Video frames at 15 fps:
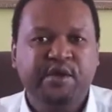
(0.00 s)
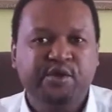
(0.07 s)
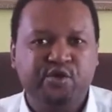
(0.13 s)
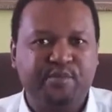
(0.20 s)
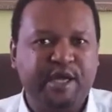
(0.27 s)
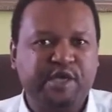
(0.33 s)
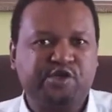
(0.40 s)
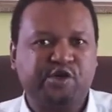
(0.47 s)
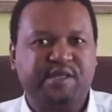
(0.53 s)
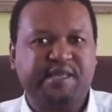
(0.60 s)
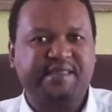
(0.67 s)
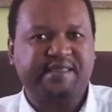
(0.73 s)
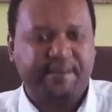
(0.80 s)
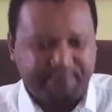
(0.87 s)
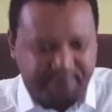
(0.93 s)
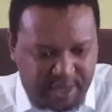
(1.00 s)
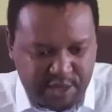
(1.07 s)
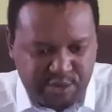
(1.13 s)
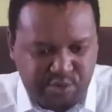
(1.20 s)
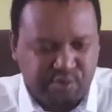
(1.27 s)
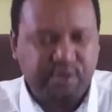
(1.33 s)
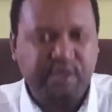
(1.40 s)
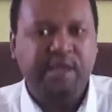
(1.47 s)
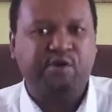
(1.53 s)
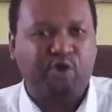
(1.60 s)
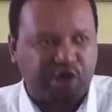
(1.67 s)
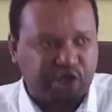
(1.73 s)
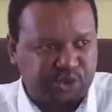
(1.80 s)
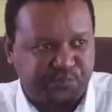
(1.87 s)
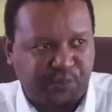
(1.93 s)
You make sure that the menu
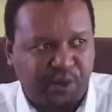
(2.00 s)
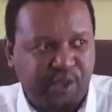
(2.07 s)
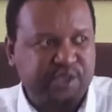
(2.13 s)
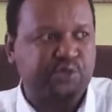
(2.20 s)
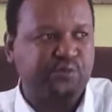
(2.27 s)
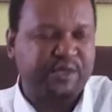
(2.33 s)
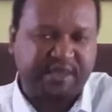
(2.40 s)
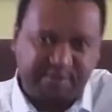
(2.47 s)
corresponds with the